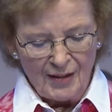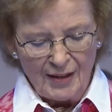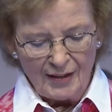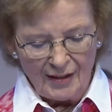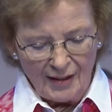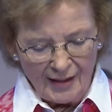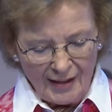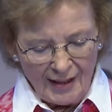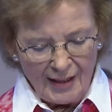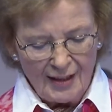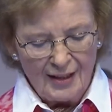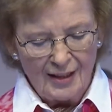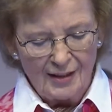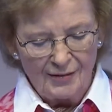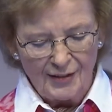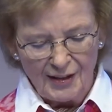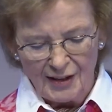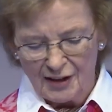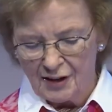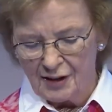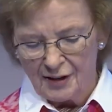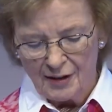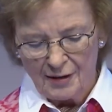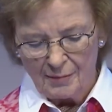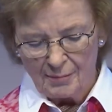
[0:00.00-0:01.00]
than any of
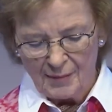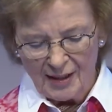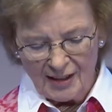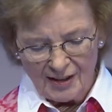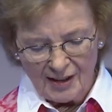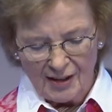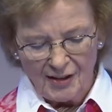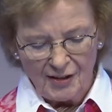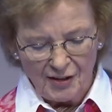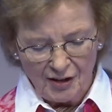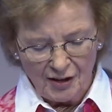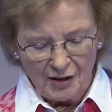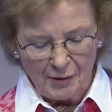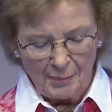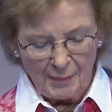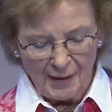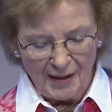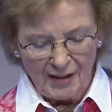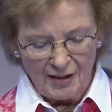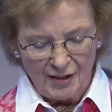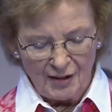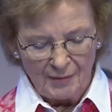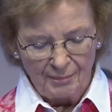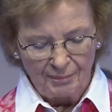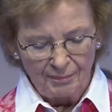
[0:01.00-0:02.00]
us might
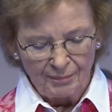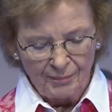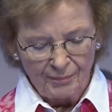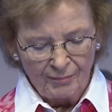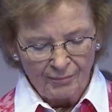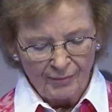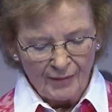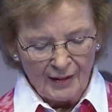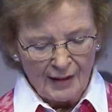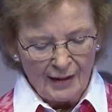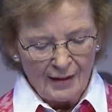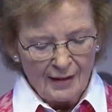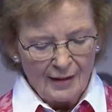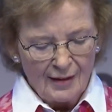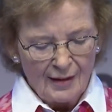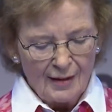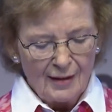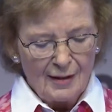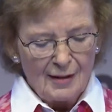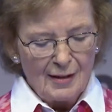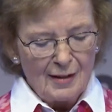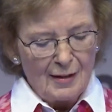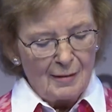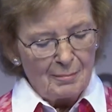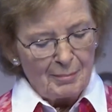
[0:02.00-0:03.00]
anticipate.
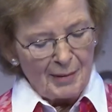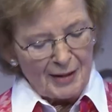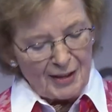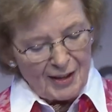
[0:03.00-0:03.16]
But